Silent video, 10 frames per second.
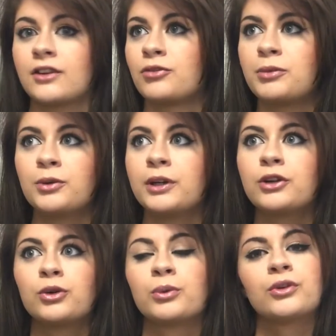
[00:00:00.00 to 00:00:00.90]
of beauty
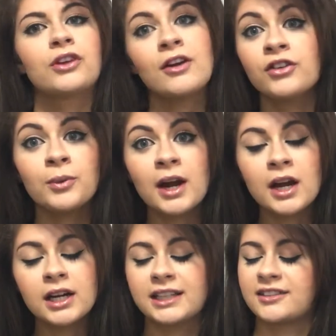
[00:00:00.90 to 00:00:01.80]
gurus
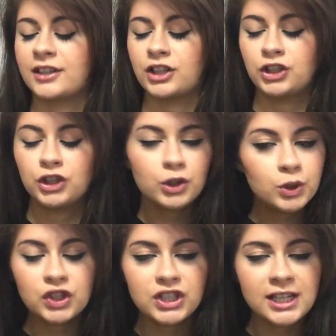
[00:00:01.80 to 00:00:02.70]
everywhere. It's a
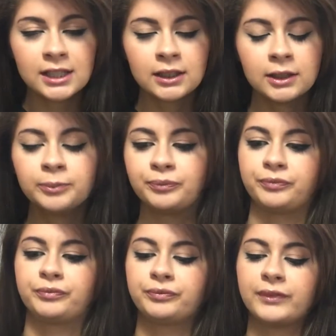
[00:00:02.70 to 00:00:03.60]
huge deal,
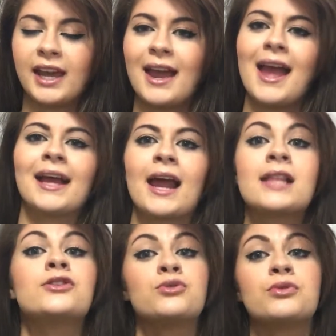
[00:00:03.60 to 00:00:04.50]
and I
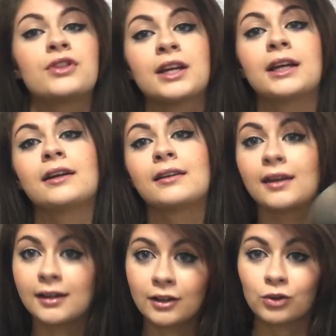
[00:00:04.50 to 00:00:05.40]
do think
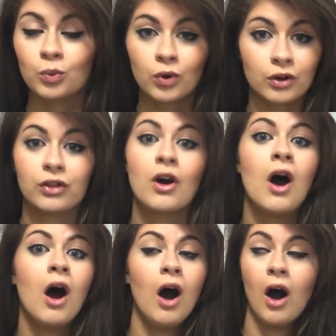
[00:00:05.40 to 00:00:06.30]
that it is worth
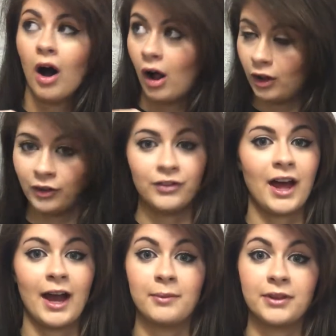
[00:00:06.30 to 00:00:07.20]
all of the
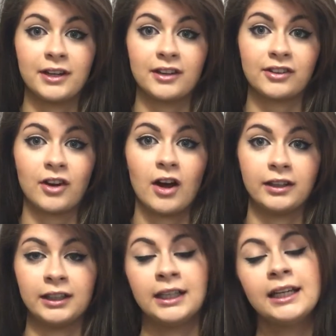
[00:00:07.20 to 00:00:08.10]
hype that it has
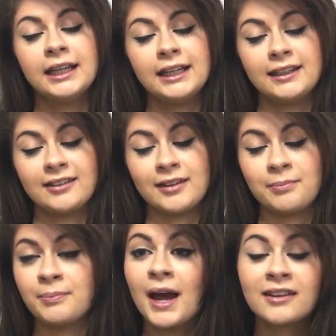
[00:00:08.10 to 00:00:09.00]
gotten. It is the
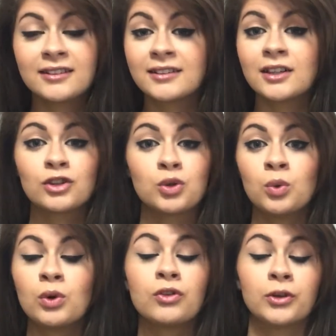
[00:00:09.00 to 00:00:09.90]
best
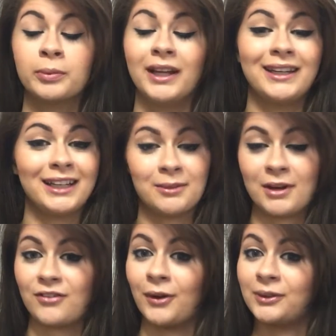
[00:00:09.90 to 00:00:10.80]
tool for blending in
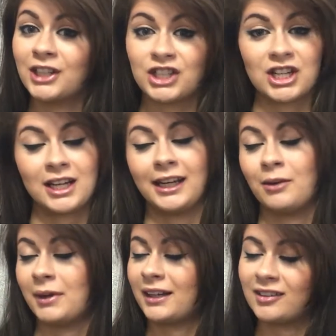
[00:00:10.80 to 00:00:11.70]
my foundation
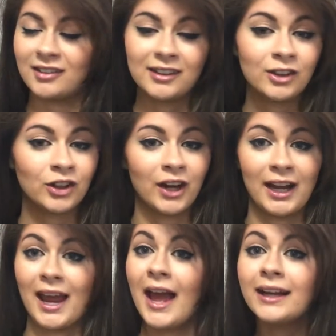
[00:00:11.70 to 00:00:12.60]
and my concealer
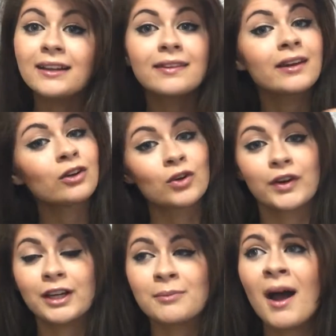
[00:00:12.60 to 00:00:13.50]
and anything
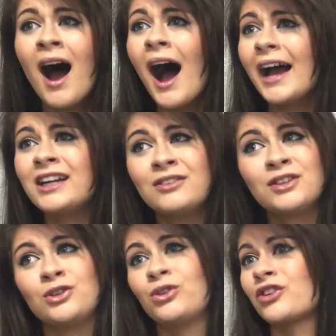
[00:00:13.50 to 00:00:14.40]
cream. I
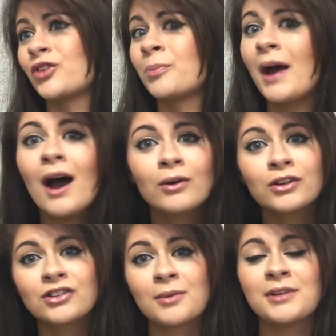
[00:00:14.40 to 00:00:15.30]
even use it for
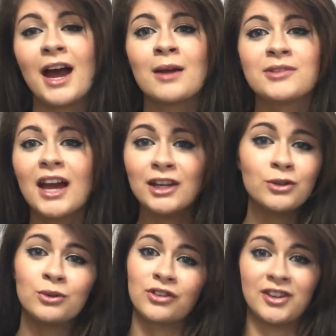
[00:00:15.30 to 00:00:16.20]
powder sometimes. I
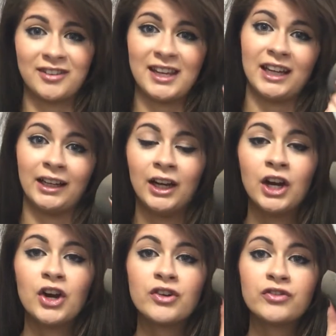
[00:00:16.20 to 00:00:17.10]
use this thing
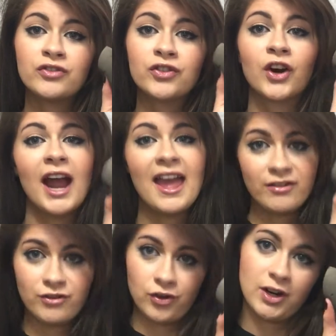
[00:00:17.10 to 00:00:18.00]
for
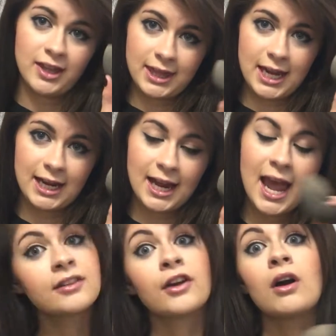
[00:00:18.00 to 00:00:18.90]
everything.
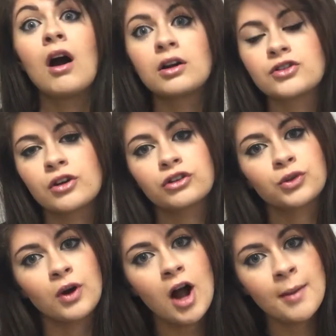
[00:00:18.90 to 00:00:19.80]
There are
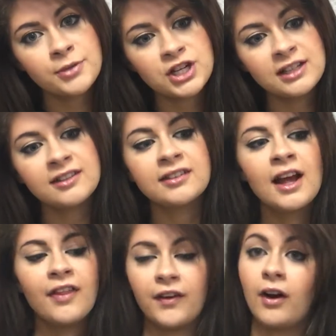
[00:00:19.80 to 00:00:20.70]
drugstore options,
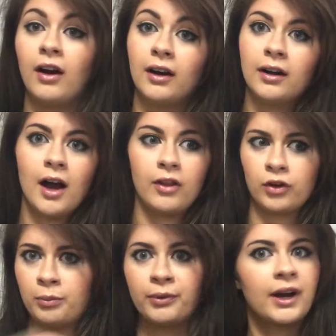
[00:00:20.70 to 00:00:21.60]
there are
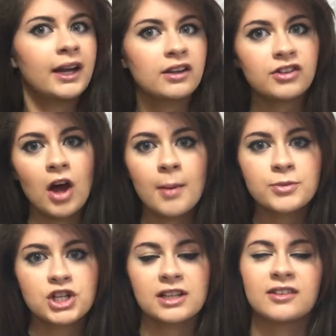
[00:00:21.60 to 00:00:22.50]
other brands
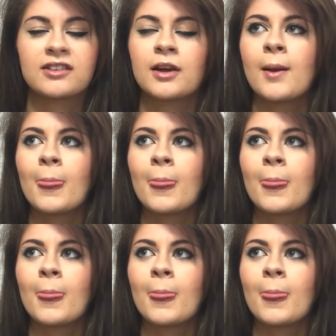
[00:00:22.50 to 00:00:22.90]
options.